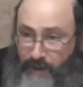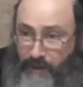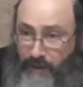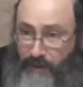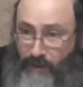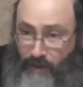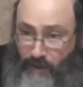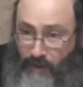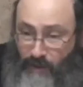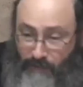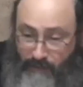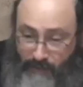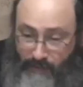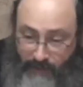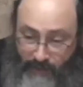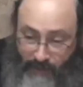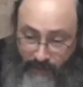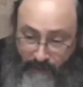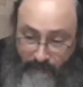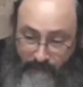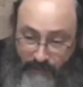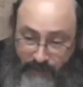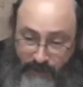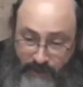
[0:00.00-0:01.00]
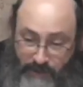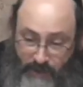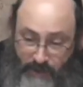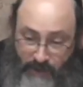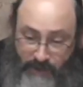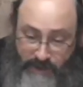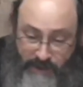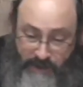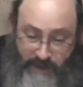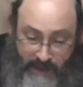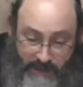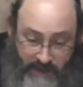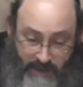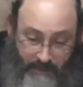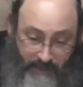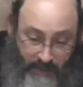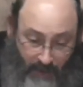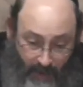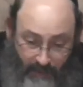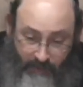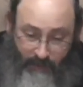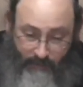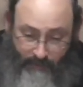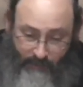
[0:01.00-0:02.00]
deal at all. So he says
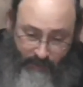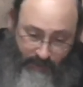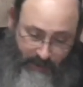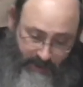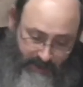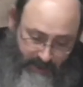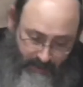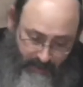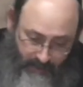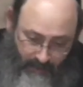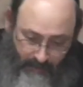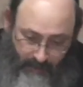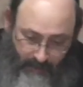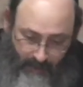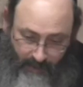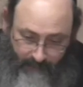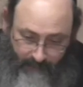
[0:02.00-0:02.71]
another principle,